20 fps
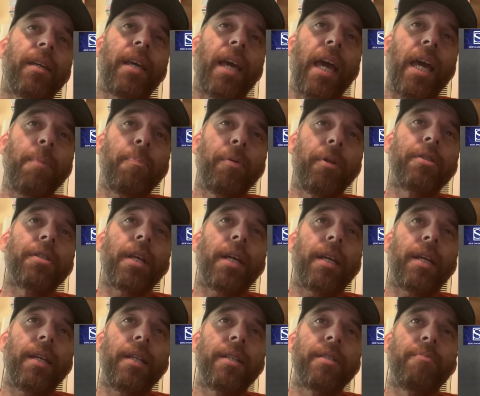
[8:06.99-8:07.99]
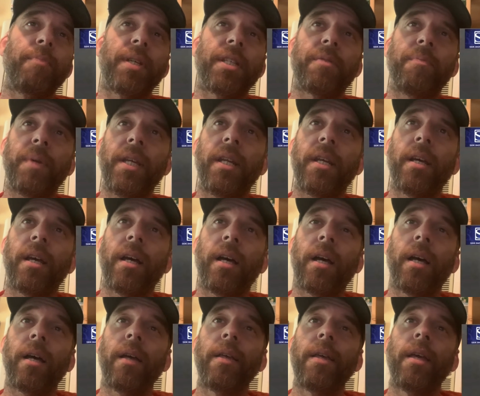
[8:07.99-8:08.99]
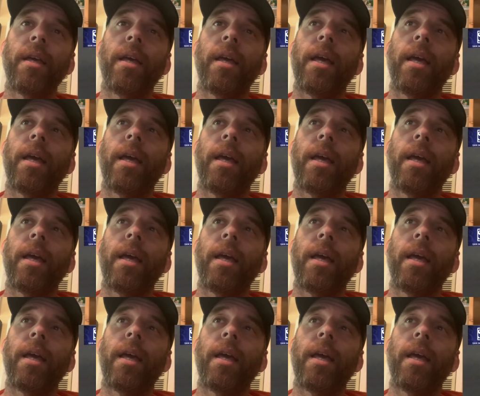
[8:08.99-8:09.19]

Cape looks like it is mixed media.